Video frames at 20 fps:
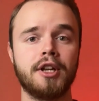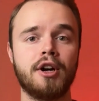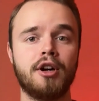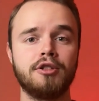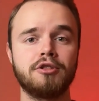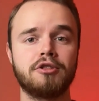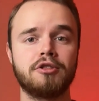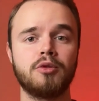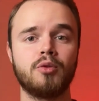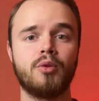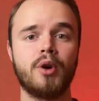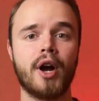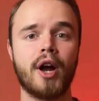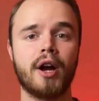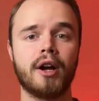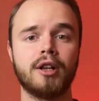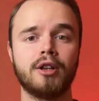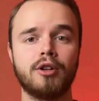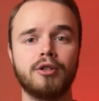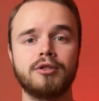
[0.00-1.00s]
also
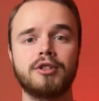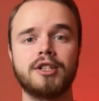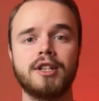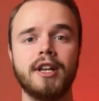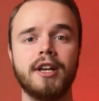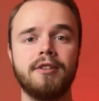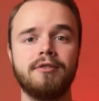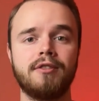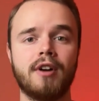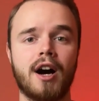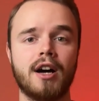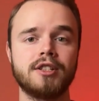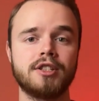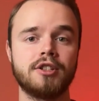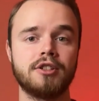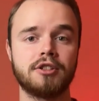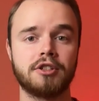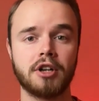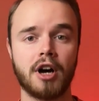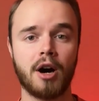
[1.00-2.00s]
wear long sleeve
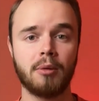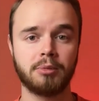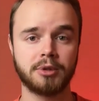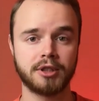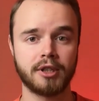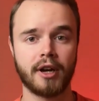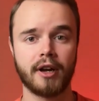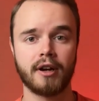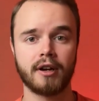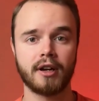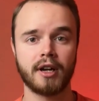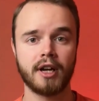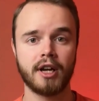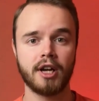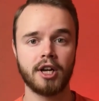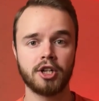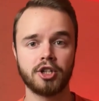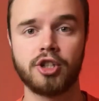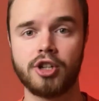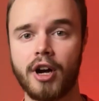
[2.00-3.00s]
under top wear,
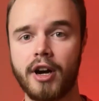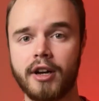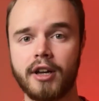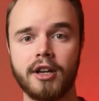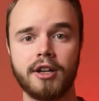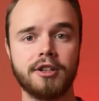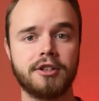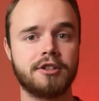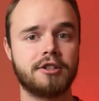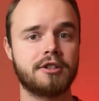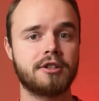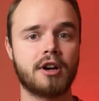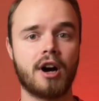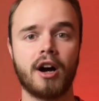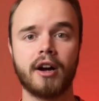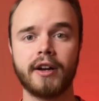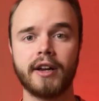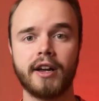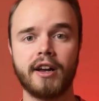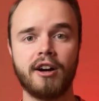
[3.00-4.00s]
jackets,
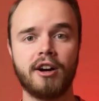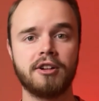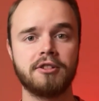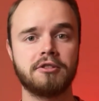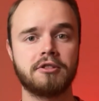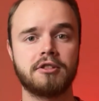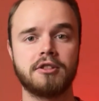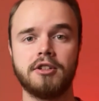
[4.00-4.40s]
cardigans,